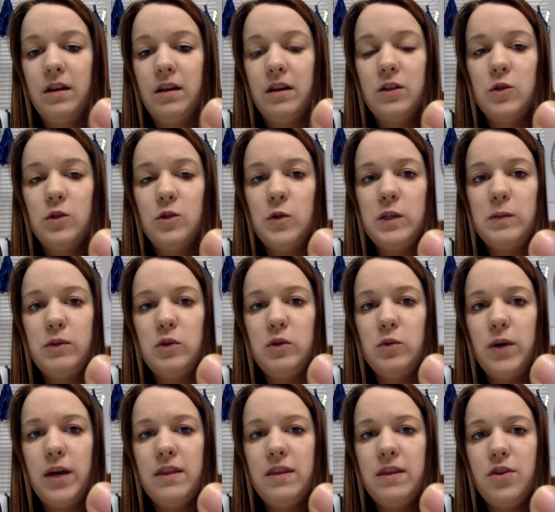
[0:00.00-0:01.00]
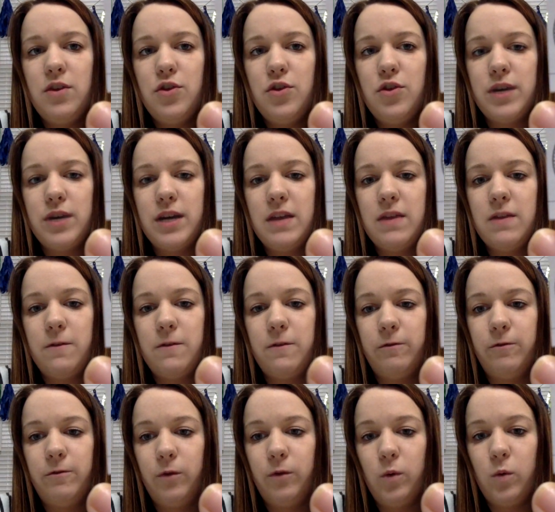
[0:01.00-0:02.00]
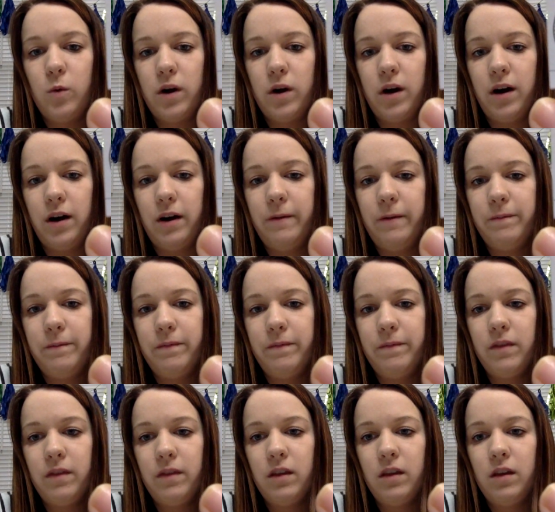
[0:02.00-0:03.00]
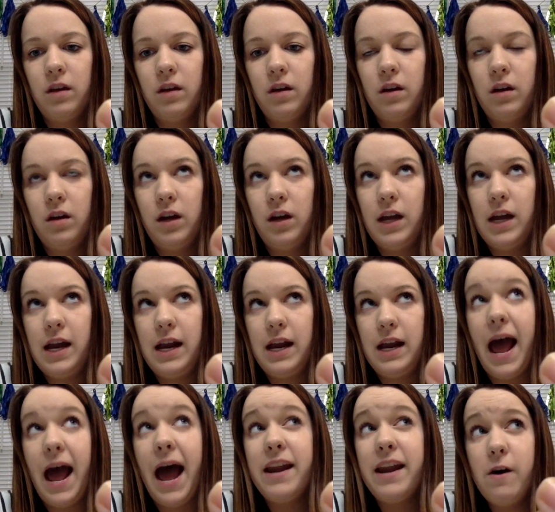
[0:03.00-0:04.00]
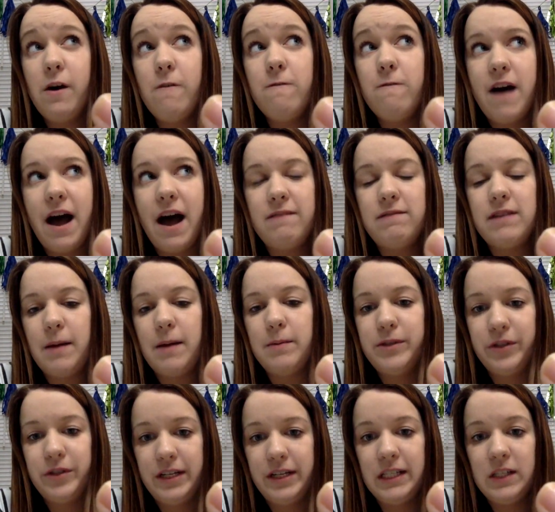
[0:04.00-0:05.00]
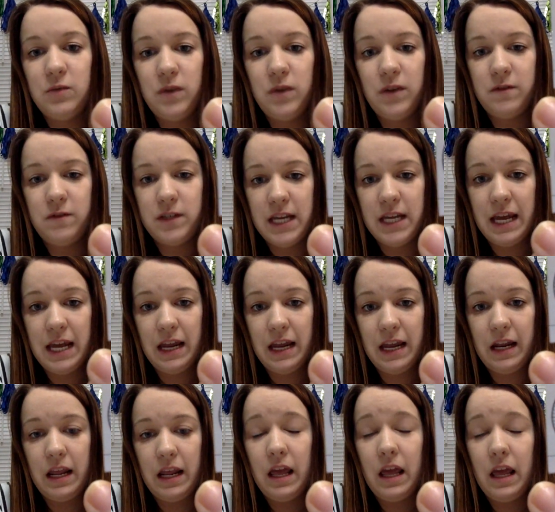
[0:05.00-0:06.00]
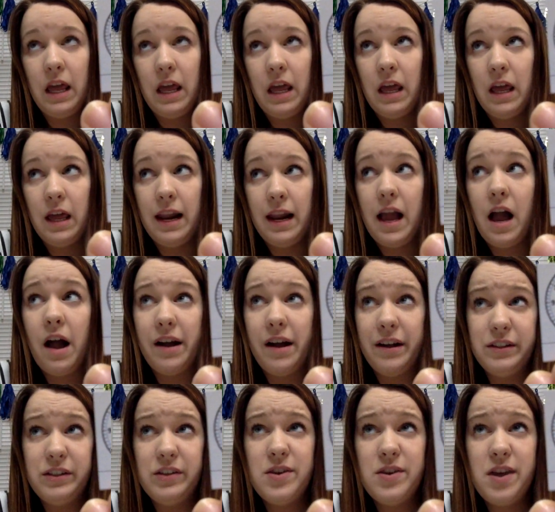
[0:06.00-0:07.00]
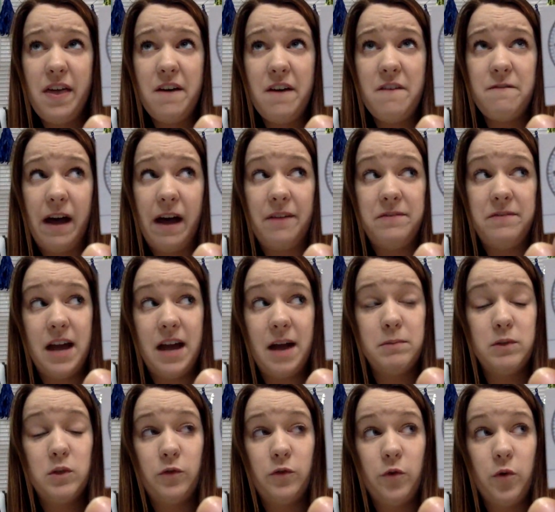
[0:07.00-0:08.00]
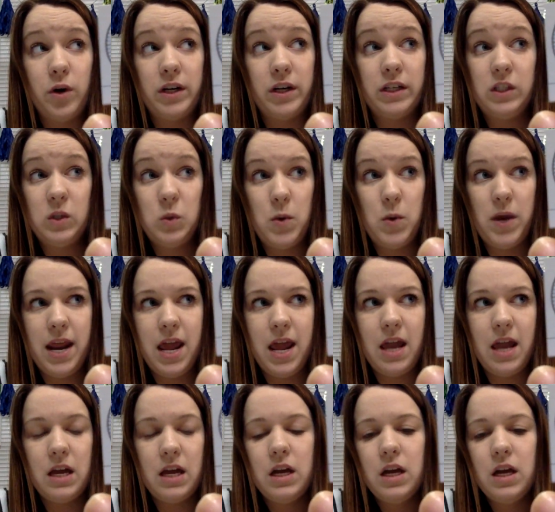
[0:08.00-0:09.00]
So it's between the 3 and the 4. And I know 5 times 3 is 15. And I also know that 5 times 4 is 20.